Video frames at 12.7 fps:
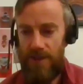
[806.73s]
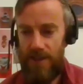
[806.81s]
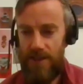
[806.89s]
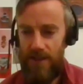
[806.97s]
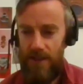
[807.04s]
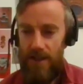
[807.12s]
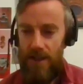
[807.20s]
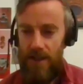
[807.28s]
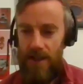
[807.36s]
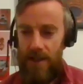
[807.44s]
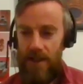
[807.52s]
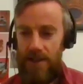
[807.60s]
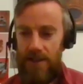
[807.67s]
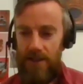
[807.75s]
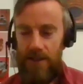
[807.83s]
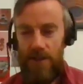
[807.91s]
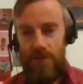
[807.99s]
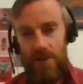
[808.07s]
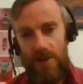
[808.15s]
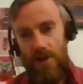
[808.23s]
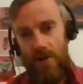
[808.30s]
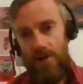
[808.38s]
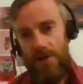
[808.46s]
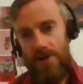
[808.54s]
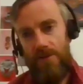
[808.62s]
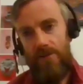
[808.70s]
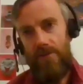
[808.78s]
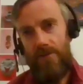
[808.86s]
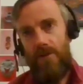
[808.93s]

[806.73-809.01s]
this, like the unit cost of